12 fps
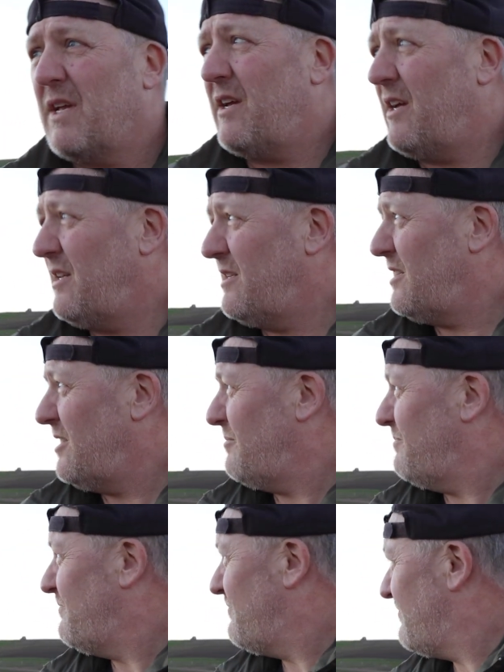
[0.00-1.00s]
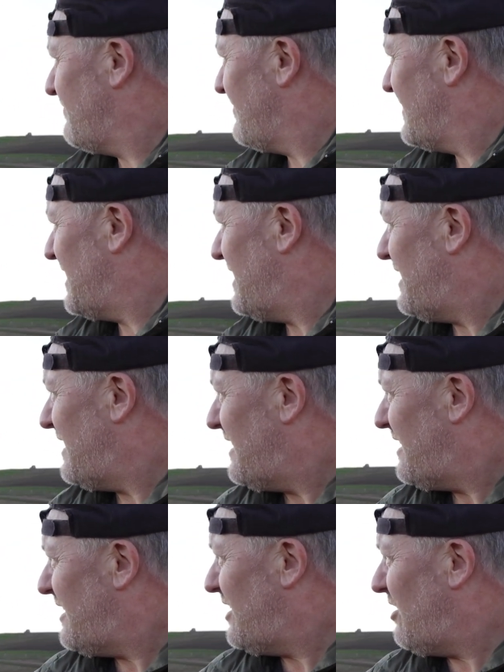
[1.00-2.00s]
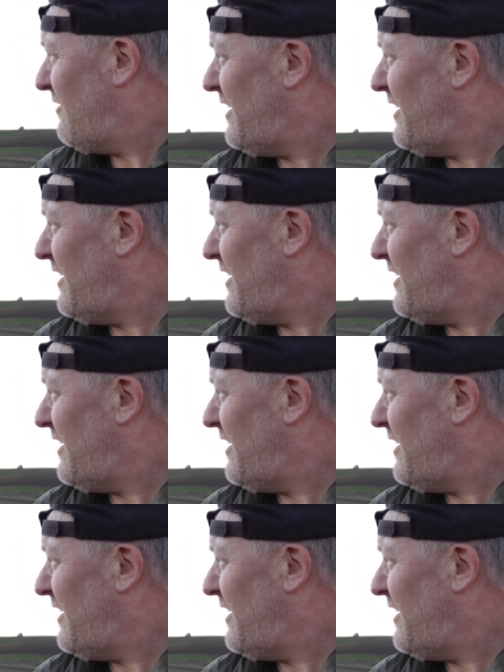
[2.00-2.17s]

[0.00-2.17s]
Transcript: And, you know,